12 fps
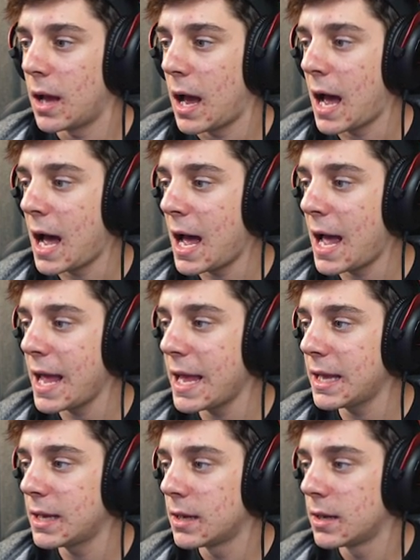
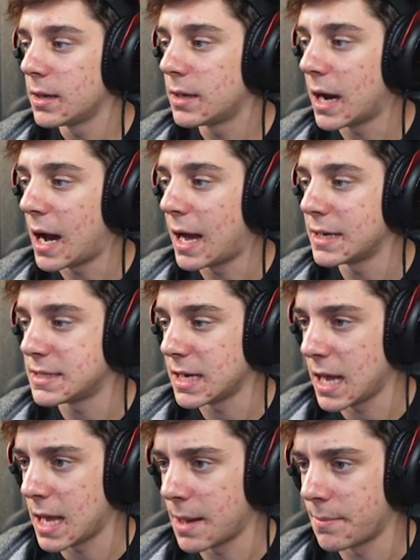I
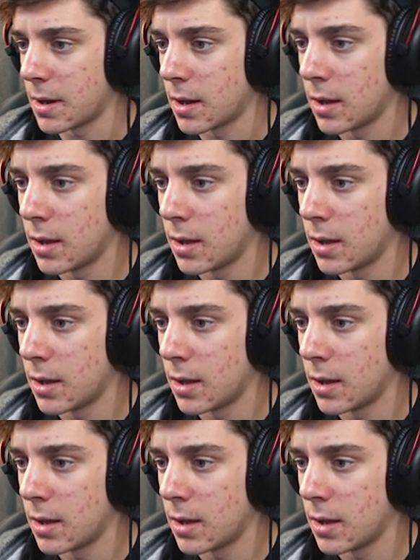goddamn